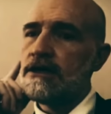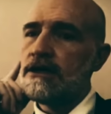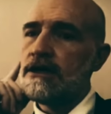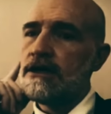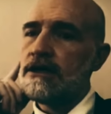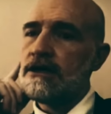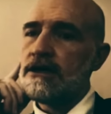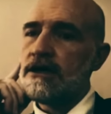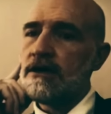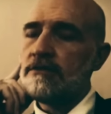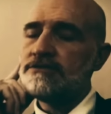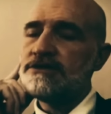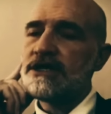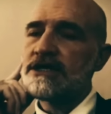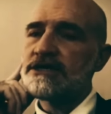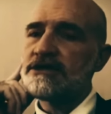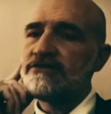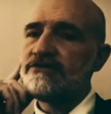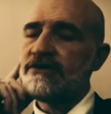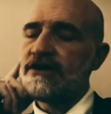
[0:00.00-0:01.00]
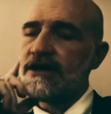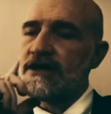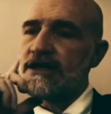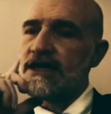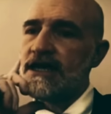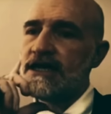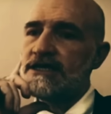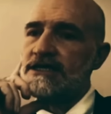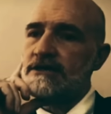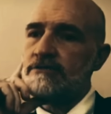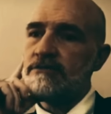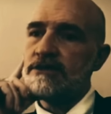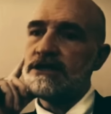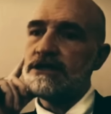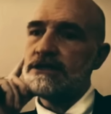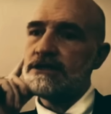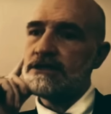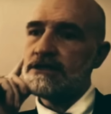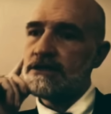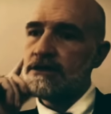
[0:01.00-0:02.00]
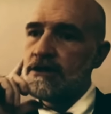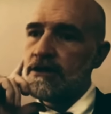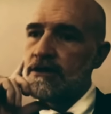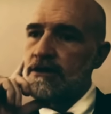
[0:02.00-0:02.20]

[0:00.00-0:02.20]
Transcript: objectified and demeaned